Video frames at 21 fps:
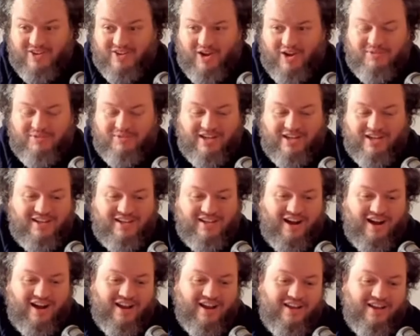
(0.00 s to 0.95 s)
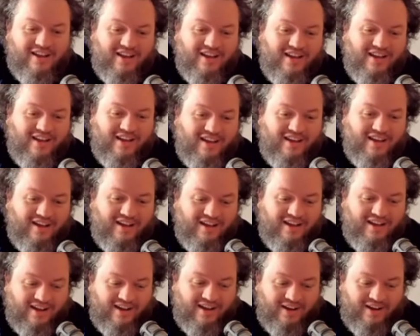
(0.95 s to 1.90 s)
You know, I'm that guy.
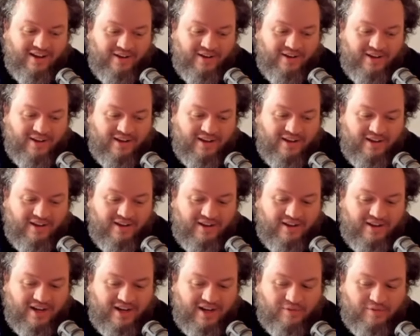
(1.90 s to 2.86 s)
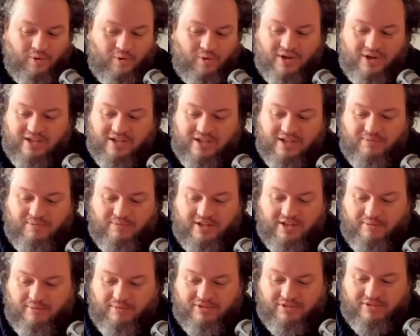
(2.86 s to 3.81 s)
Mm-hmm.
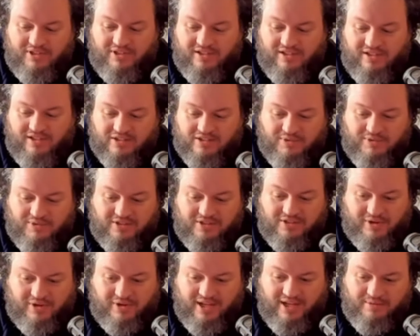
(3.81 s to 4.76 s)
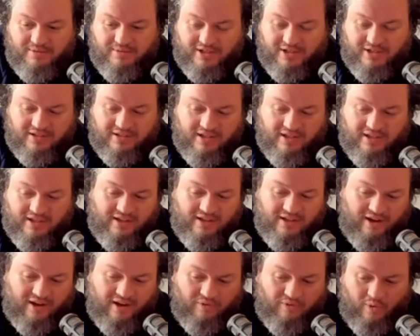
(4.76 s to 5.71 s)
I'm a 3D artist by trade, but
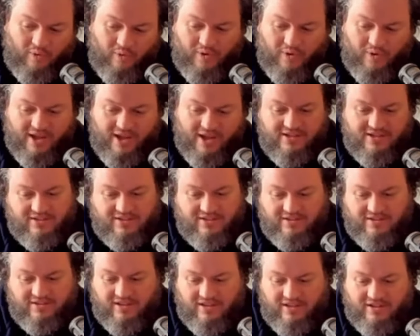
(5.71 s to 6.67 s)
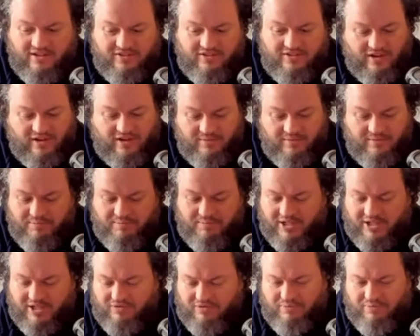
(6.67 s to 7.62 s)
I've always done
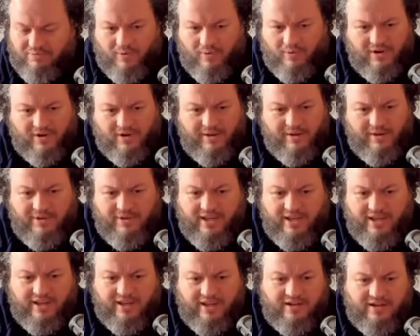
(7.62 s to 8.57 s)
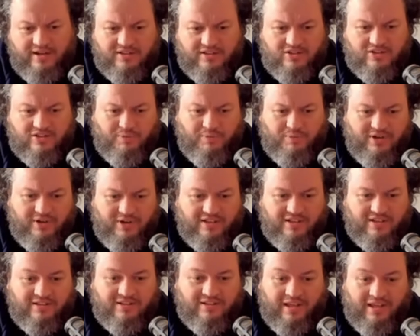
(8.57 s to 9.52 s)
bits of programming. And at some point,
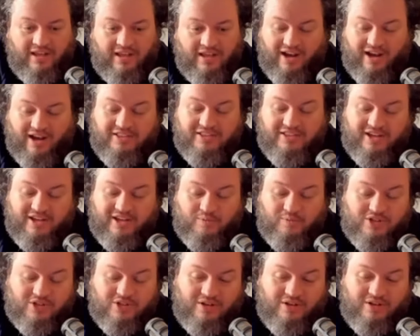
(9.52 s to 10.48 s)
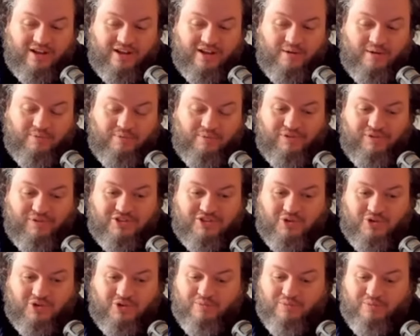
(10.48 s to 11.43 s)
I think it was a perfect
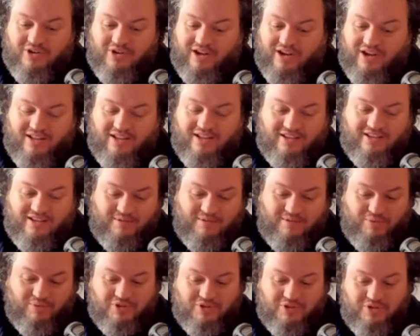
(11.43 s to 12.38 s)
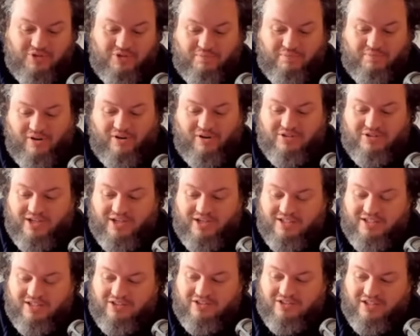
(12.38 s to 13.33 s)
storm. So I had that personal
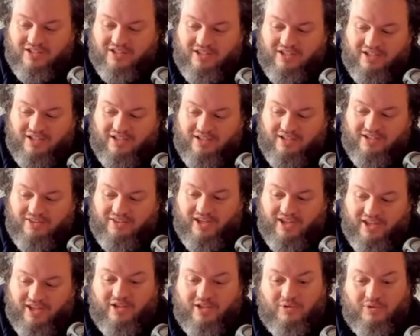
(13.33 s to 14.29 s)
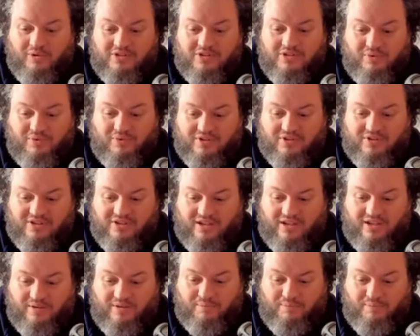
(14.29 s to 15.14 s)
process. Then there was a point